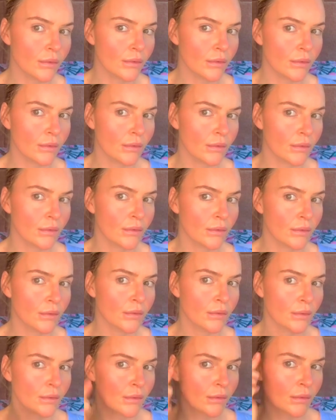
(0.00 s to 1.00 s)
It's
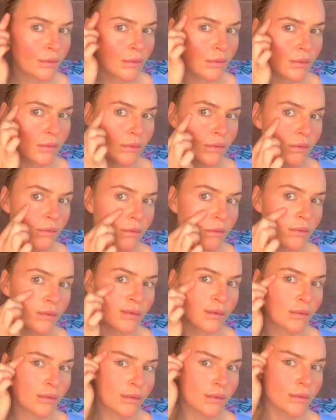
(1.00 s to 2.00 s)
subtle yet
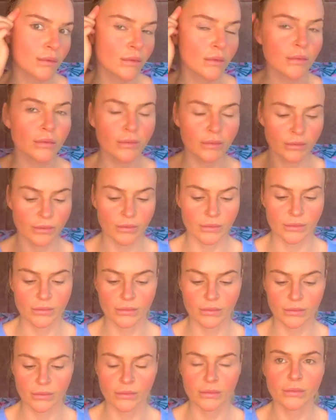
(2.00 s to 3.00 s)
really
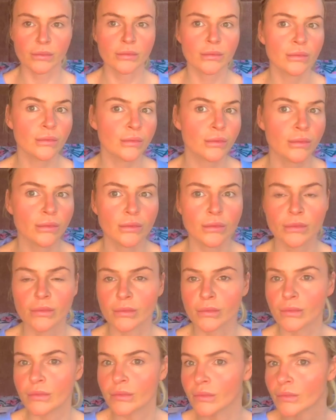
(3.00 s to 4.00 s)
buildable.
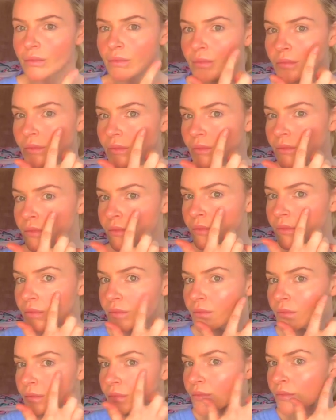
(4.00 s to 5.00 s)
Because sometimes I find
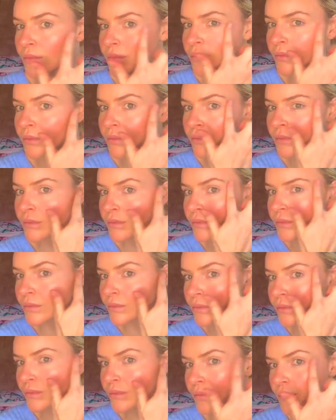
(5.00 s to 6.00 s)
with the powder
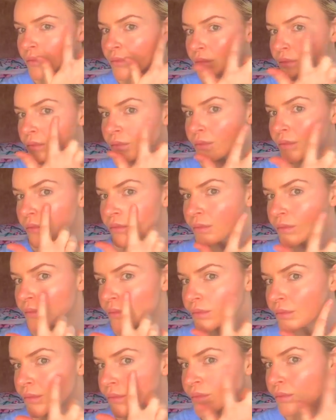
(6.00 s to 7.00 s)
highlighters, it can
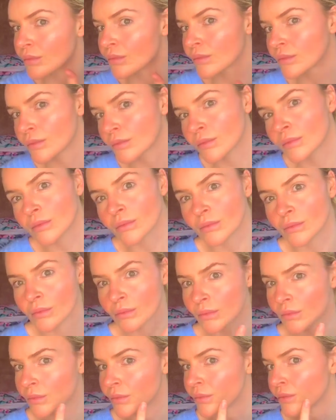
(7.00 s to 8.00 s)
sometimes look a
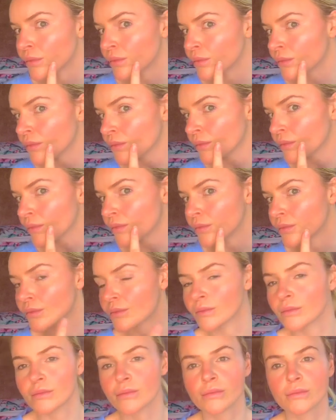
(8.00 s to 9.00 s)
bit
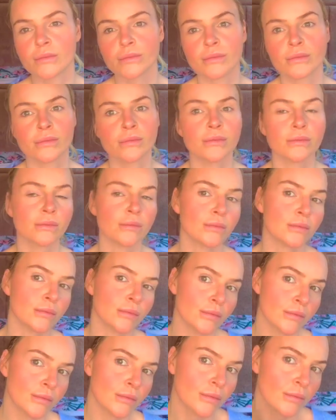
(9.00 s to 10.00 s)
much
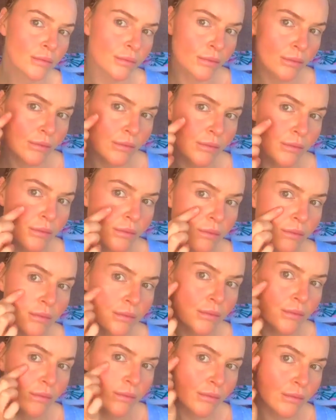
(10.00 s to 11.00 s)
and a bit
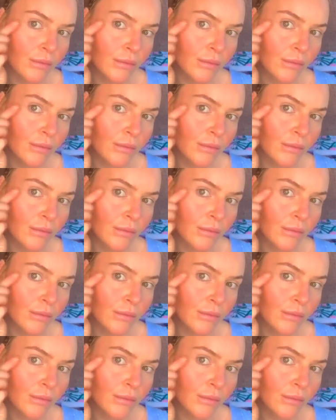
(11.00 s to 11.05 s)
cakey.